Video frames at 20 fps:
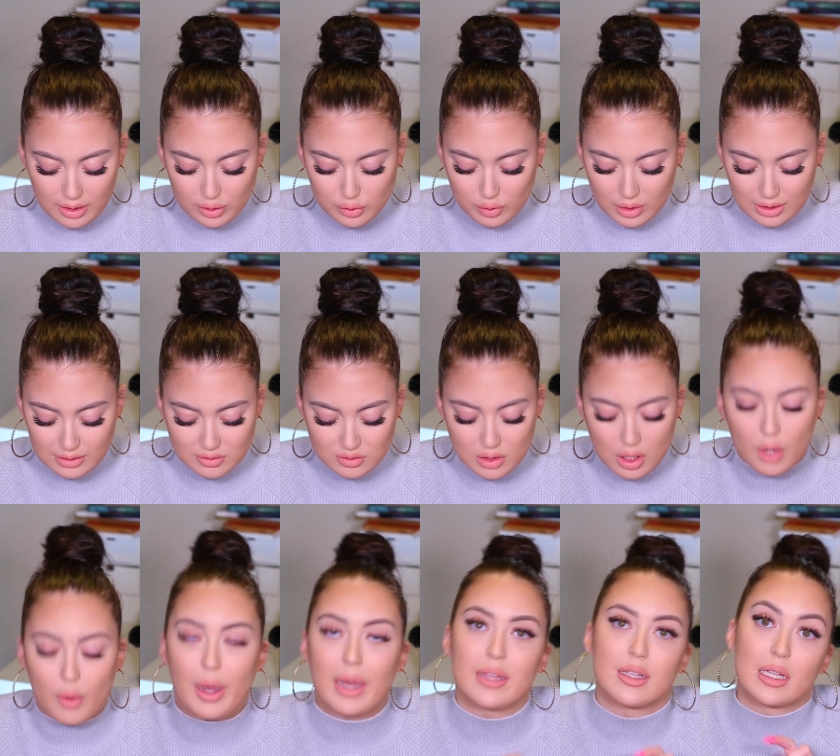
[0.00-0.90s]
And you guys know
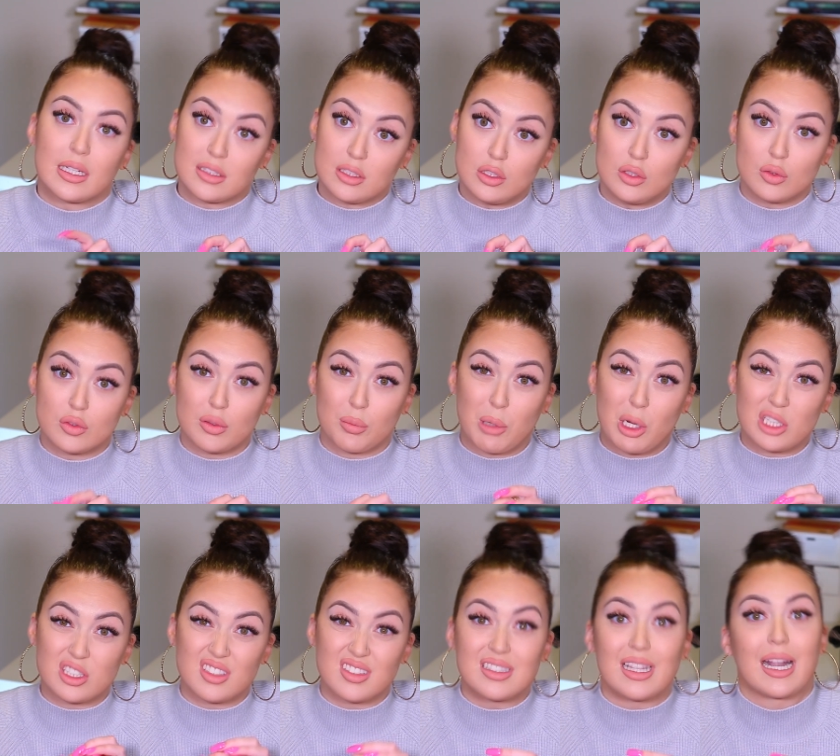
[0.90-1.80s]
I like to use the
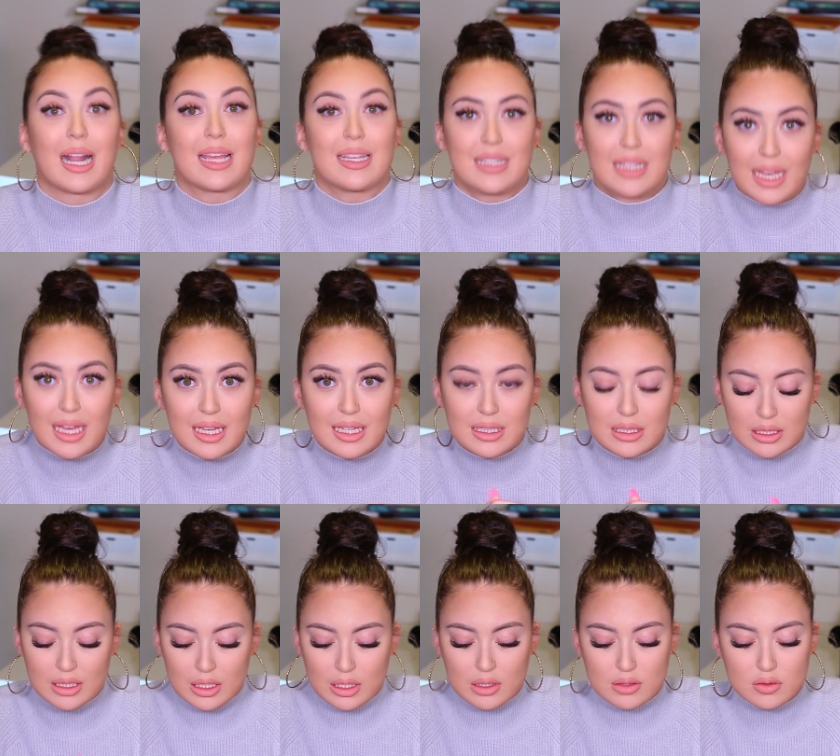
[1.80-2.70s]
brushes that I get
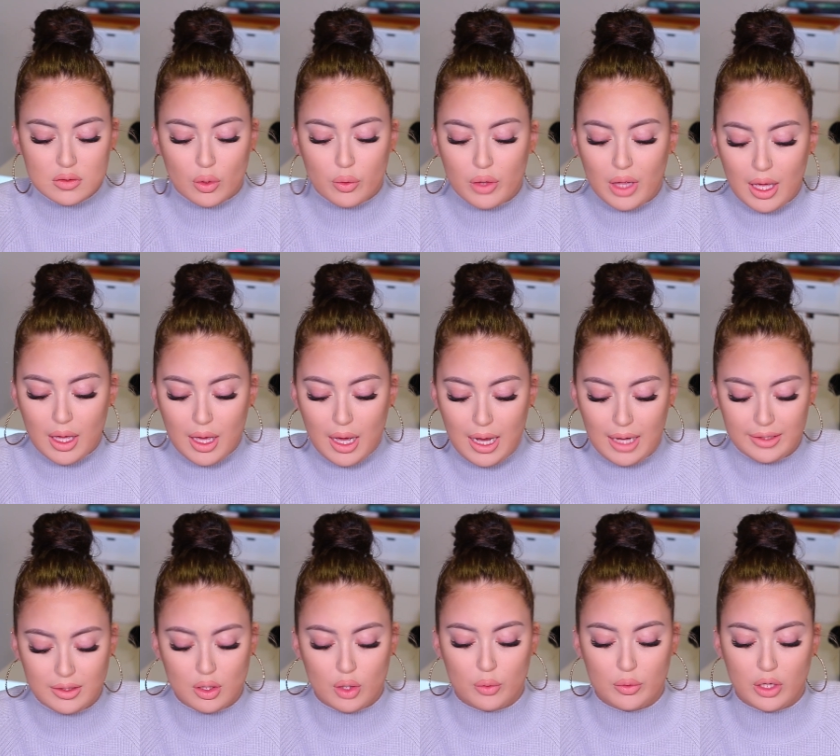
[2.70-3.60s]
so that
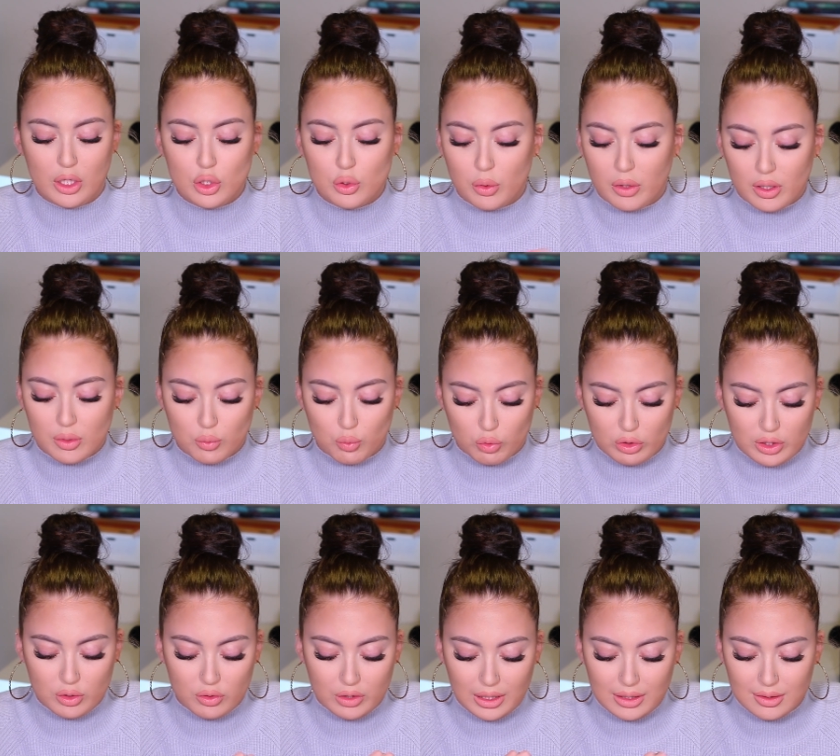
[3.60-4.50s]
I know that you can
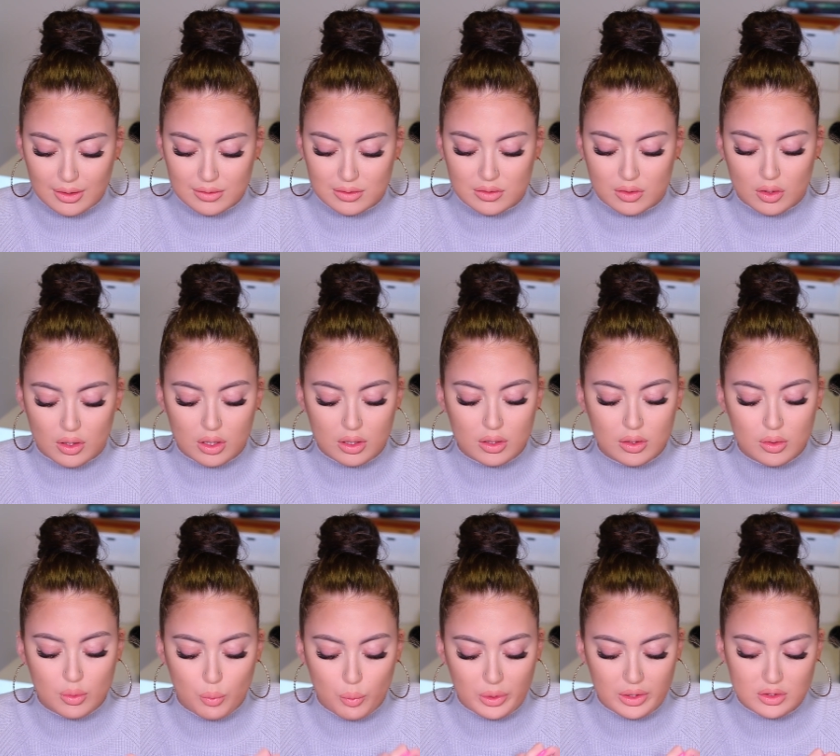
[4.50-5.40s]
recreate this look
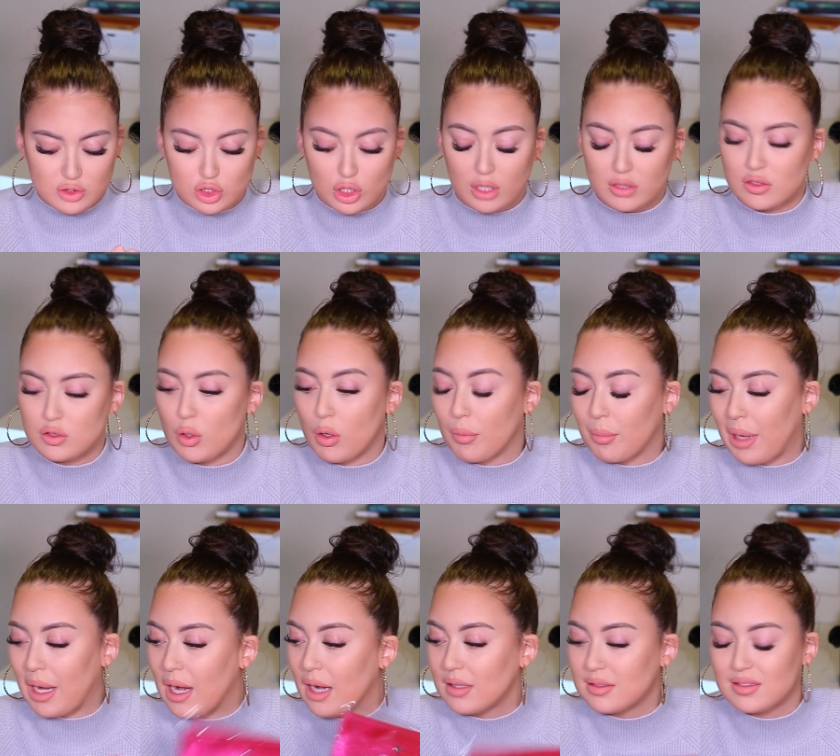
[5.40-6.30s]
with just your
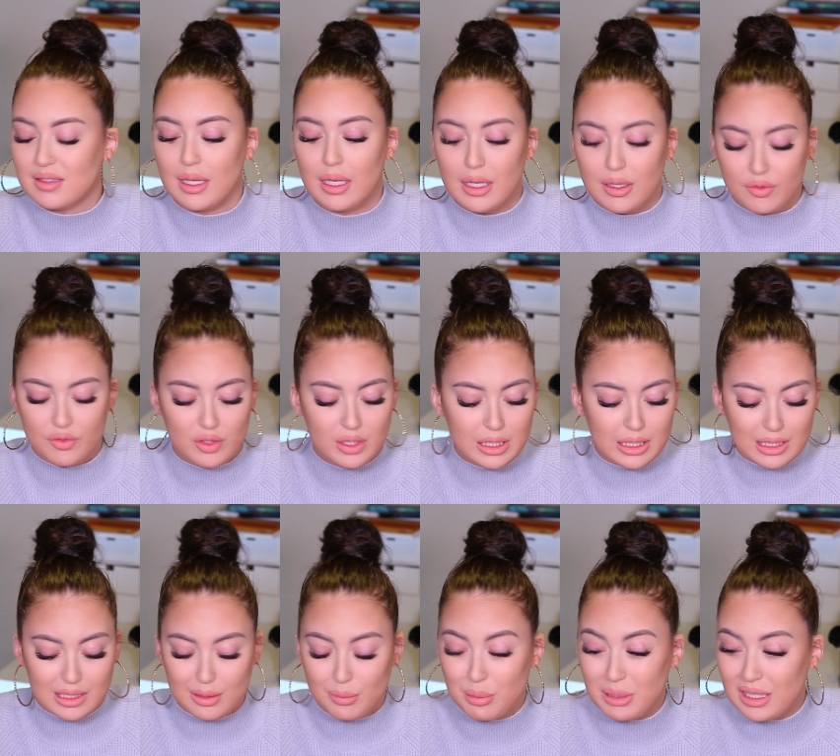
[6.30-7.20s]
box if
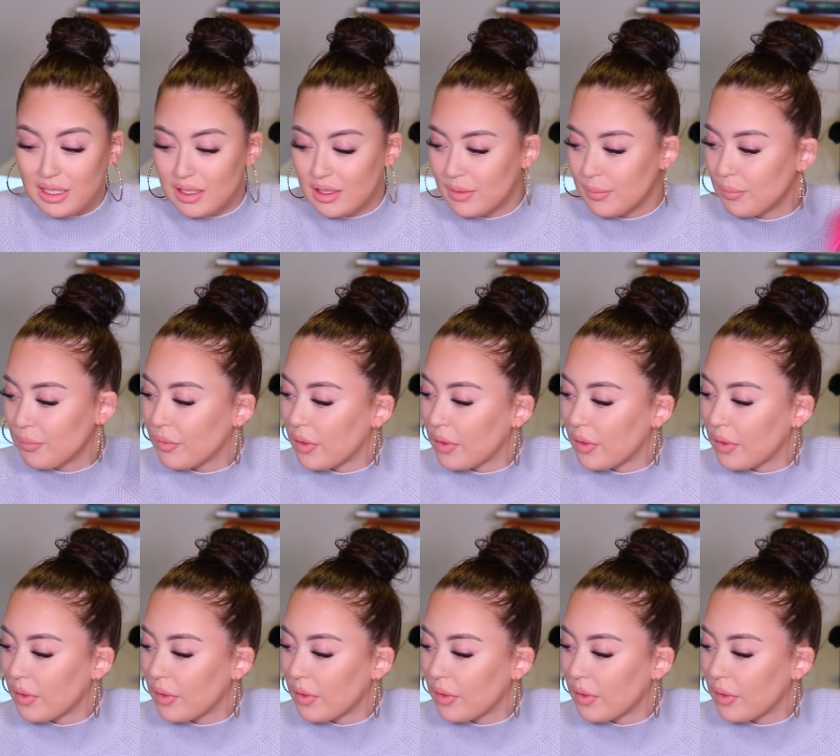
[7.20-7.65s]
need be.